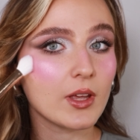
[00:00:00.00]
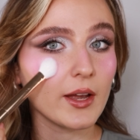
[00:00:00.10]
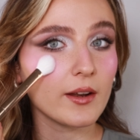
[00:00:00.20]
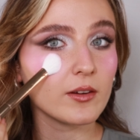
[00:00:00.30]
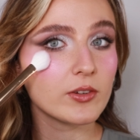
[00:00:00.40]

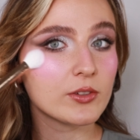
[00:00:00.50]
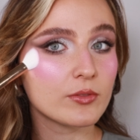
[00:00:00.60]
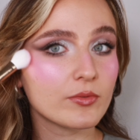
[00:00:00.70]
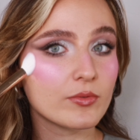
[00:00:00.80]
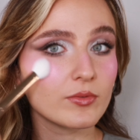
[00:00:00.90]
I love it.
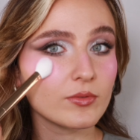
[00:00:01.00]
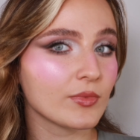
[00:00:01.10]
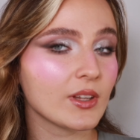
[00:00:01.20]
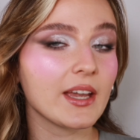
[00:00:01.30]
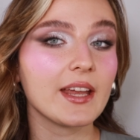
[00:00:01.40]

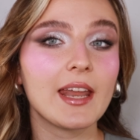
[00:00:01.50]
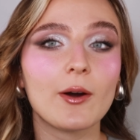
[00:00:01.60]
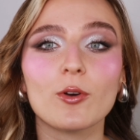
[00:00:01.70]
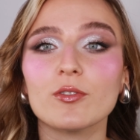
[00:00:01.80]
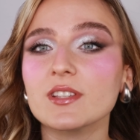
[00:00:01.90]
And
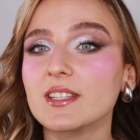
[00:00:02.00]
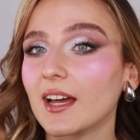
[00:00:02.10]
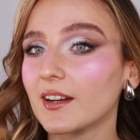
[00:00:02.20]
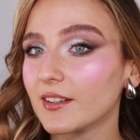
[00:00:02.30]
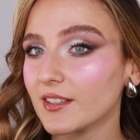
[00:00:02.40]
now all of a
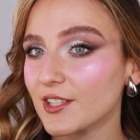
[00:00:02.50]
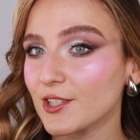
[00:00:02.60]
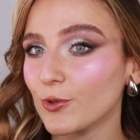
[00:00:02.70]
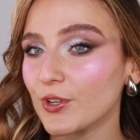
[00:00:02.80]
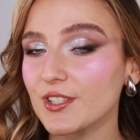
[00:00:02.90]
sudden,
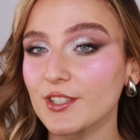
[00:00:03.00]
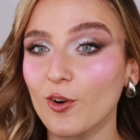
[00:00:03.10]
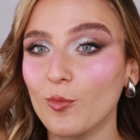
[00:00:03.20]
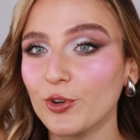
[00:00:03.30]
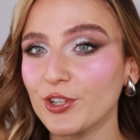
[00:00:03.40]
this look is
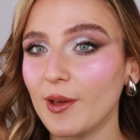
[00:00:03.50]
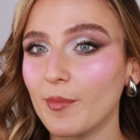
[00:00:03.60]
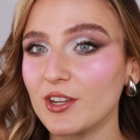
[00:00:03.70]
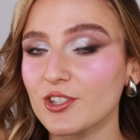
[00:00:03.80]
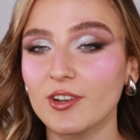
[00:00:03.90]
so
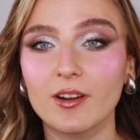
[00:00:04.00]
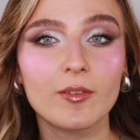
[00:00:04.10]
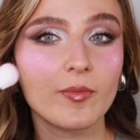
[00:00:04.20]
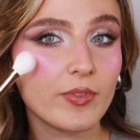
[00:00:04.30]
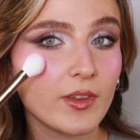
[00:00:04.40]

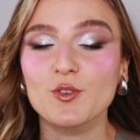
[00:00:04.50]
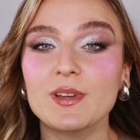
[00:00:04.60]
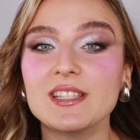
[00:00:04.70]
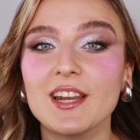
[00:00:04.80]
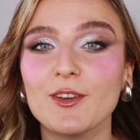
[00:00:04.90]
multidimensional. So
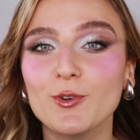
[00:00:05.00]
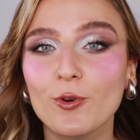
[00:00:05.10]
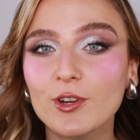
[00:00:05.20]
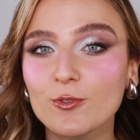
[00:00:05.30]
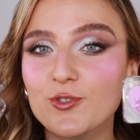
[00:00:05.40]
basically you
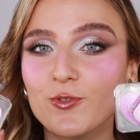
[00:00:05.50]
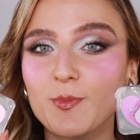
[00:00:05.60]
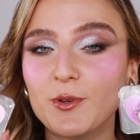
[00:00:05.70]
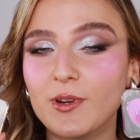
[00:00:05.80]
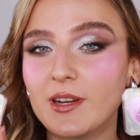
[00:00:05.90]
don't need to choose
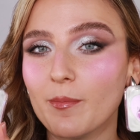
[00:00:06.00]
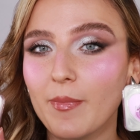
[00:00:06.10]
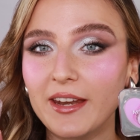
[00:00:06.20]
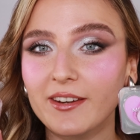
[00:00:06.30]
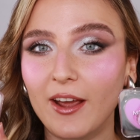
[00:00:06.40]
between the
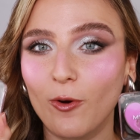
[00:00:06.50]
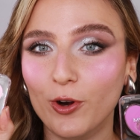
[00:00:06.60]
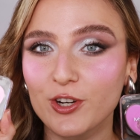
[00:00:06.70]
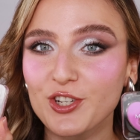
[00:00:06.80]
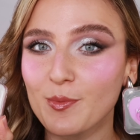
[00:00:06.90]
matte
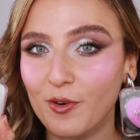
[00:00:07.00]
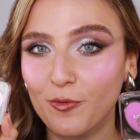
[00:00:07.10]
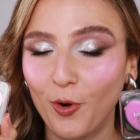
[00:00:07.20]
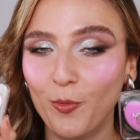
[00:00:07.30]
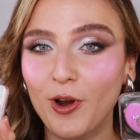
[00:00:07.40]
or the shimmer
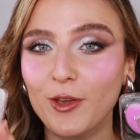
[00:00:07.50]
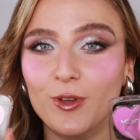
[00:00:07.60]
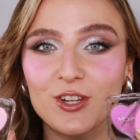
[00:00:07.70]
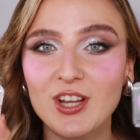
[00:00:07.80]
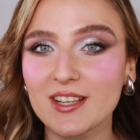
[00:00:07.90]
formula. You
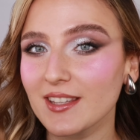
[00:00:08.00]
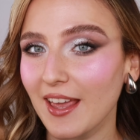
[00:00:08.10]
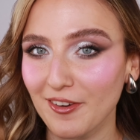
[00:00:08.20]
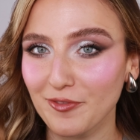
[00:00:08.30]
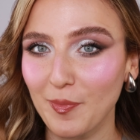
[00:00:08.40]
can just
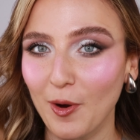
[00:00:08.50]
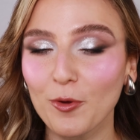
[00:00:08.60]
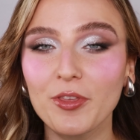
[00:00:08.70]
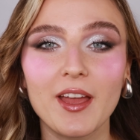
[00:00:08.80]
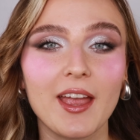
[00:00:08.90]
have
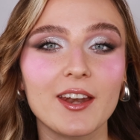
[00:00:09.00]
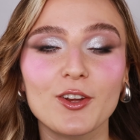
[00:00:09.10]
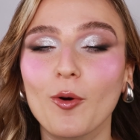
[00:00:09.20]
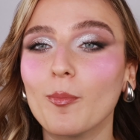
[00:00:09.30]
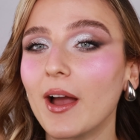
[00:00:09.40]
both
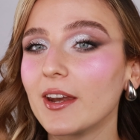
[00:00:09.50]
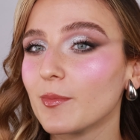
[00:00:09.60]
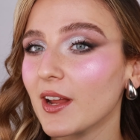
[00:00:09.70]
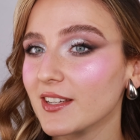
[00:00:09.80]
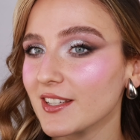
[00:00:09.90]
and combine
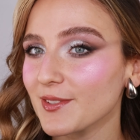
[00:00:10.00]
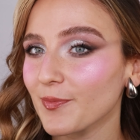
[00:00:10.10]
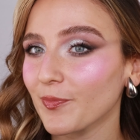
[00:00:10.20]
them like this.